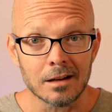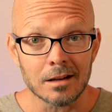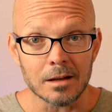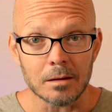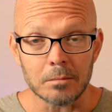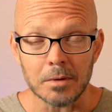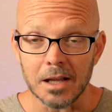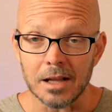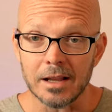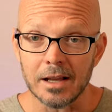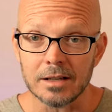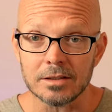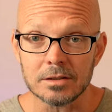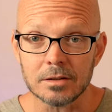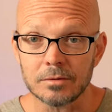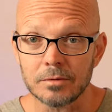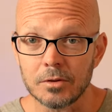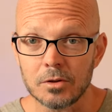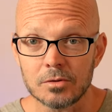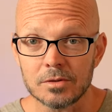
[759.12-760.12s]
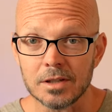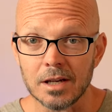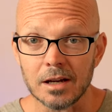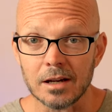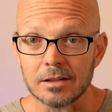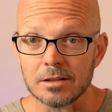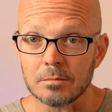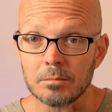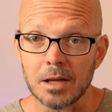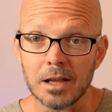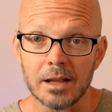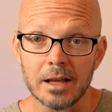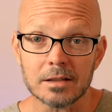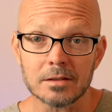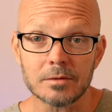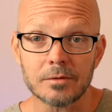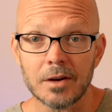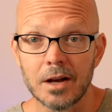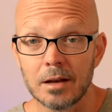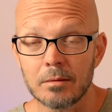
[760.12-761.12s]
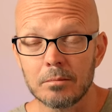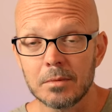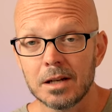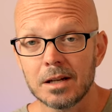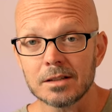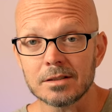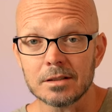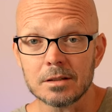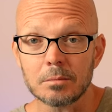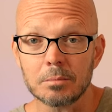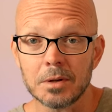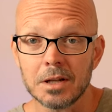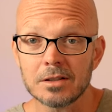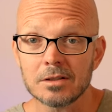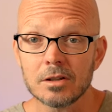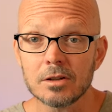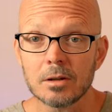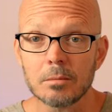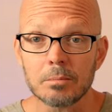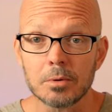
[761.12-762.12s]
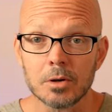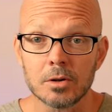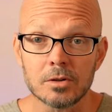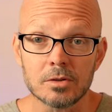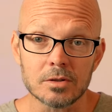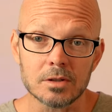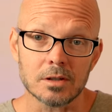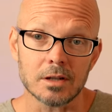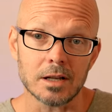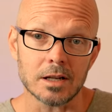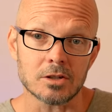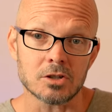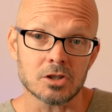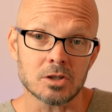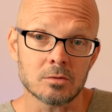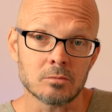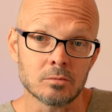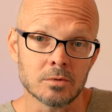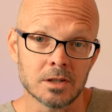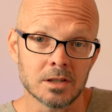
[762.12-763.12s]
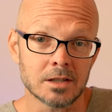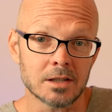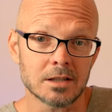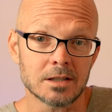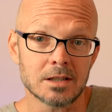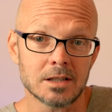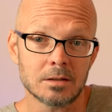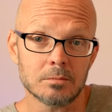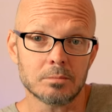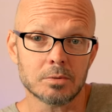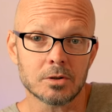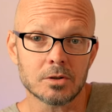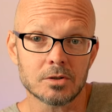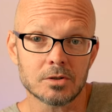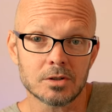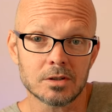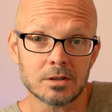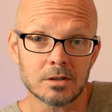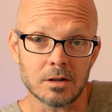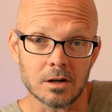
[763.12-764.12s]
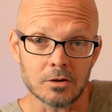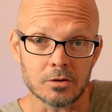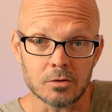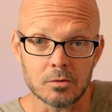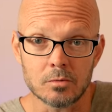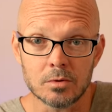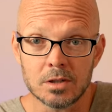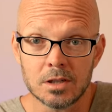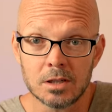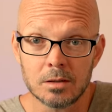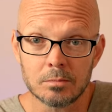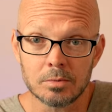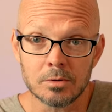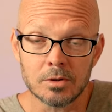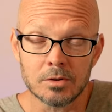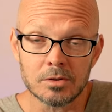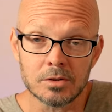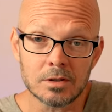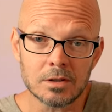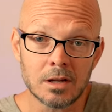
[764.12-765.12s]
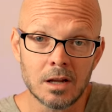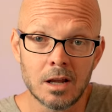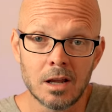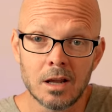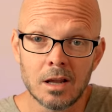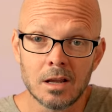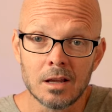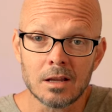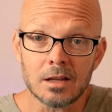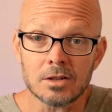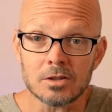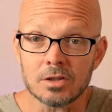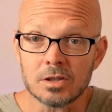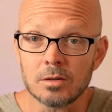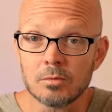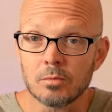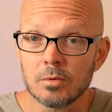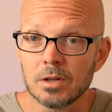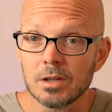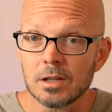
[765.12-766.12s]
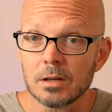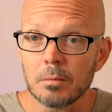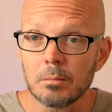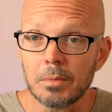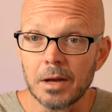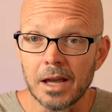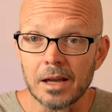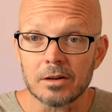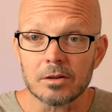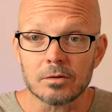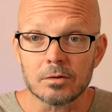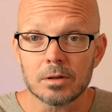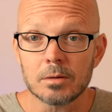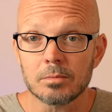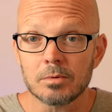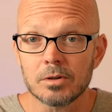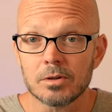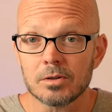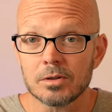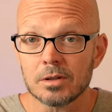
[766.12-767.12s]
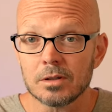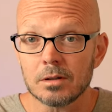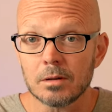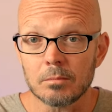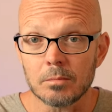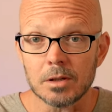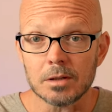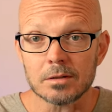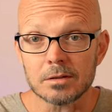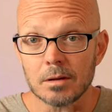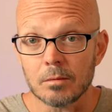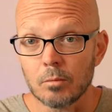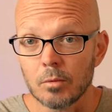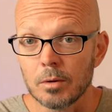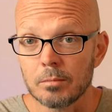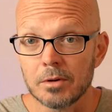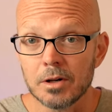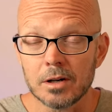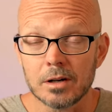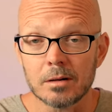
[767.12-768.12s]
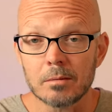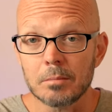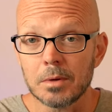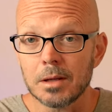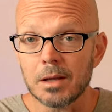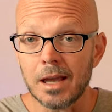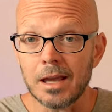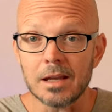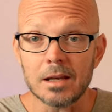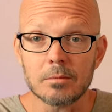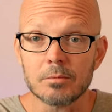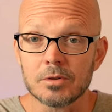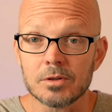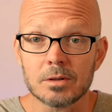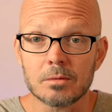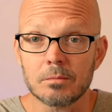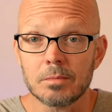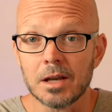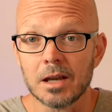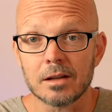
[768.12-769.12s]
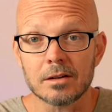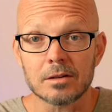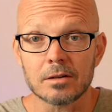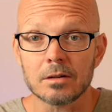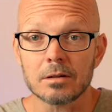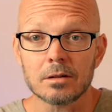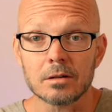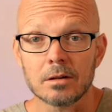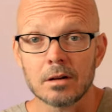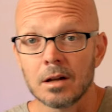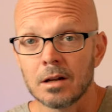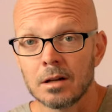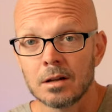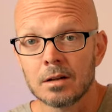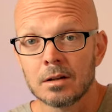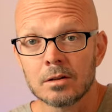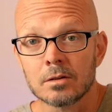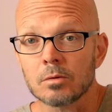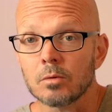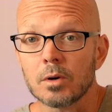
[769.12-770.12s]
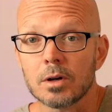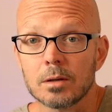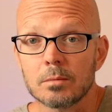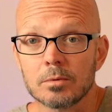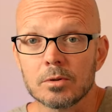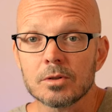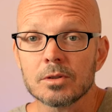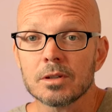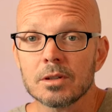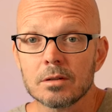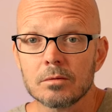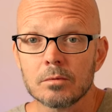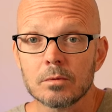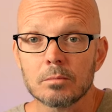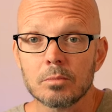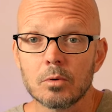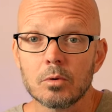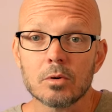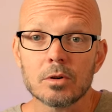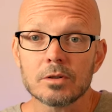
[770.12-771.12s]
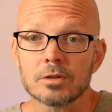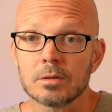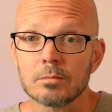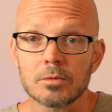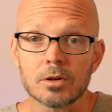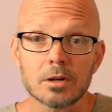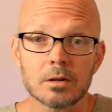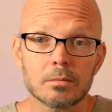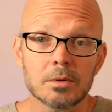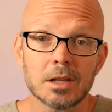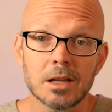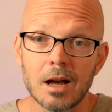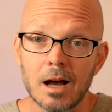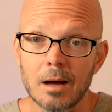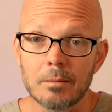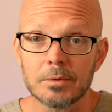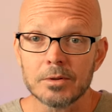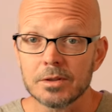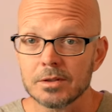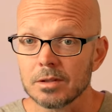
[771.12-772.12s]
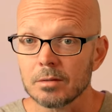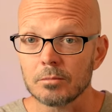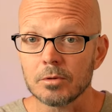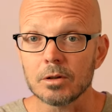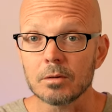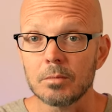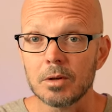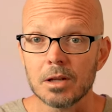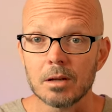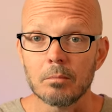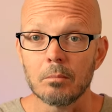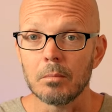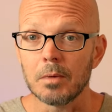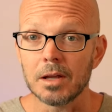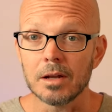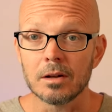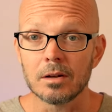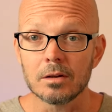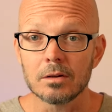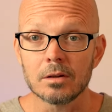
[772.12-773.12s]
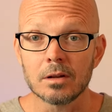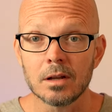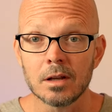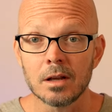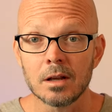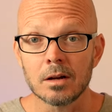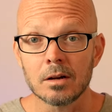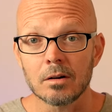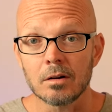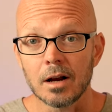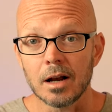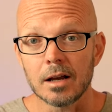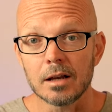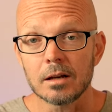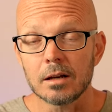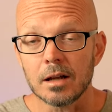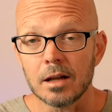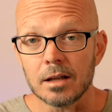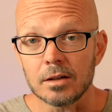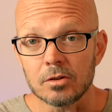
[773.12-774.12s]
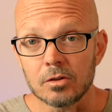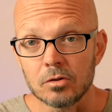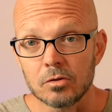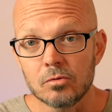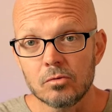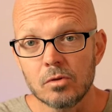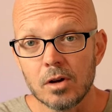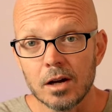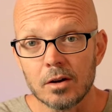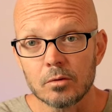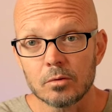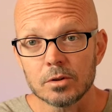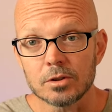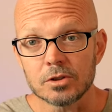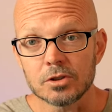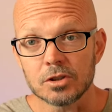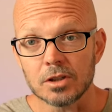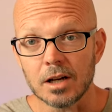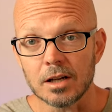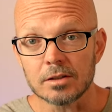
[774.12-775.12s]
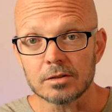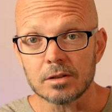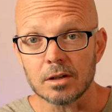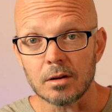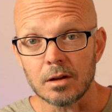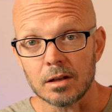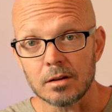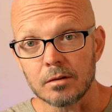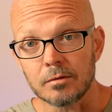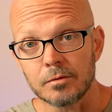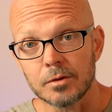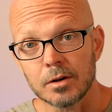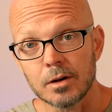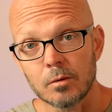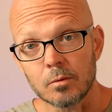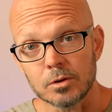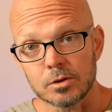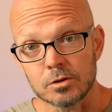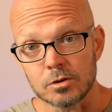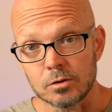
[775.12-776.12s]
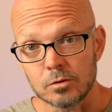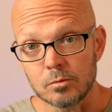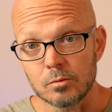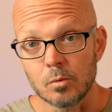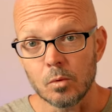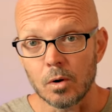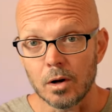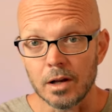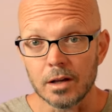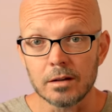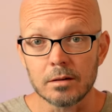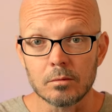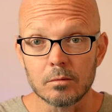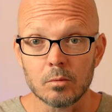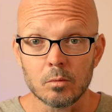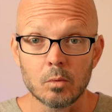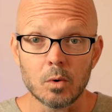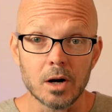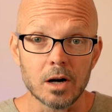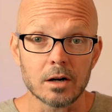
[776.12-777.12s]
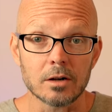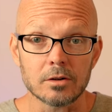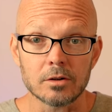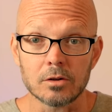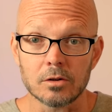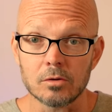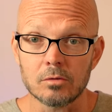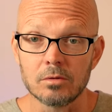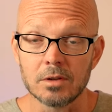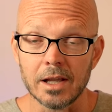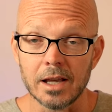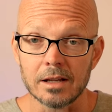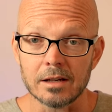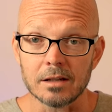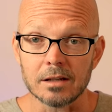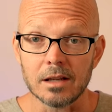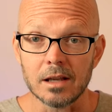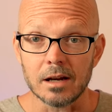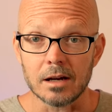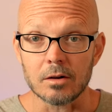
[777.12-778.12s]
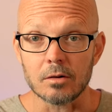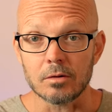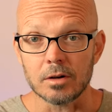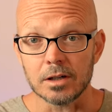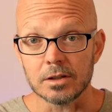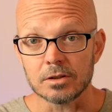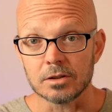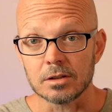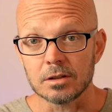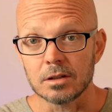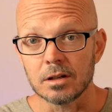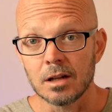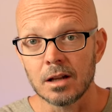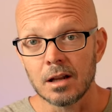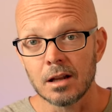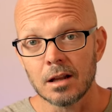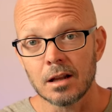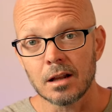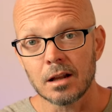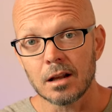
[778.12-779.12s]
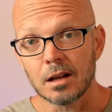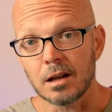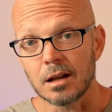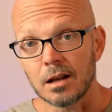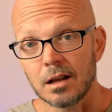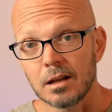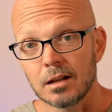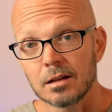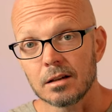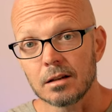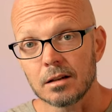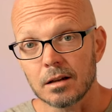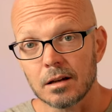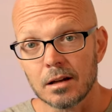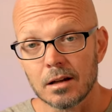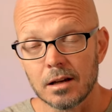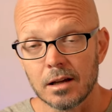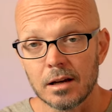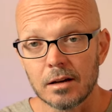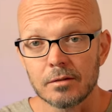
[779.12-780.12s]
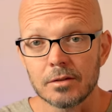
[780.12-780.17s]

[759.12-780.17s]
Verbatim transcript: It may last a few seconds. It may last five minutes. It depends on the person. Like, is she really a deep person? Are you a deep person? Is she really a bantery person? I mean, some women are going to be 80% banter and 20% rapport. Some are going to be the opposite. Some are going to be in the middle right? And you got to adjust and figure out what you want, where you land on that equation, and kind